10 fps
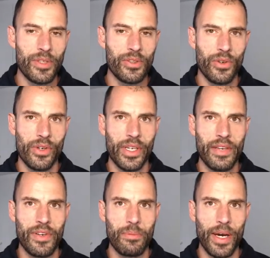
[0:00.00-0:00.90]
talk
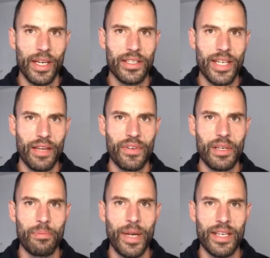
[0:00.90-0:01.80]
given by Jake van der
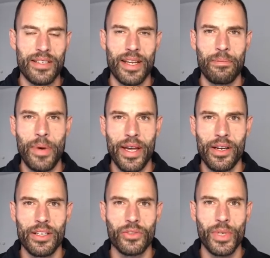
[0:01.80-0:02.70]
Plas at
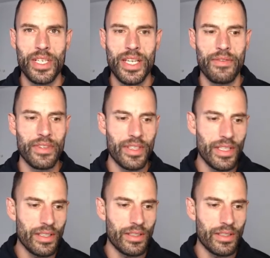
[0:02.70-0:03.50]
PyCon 2017.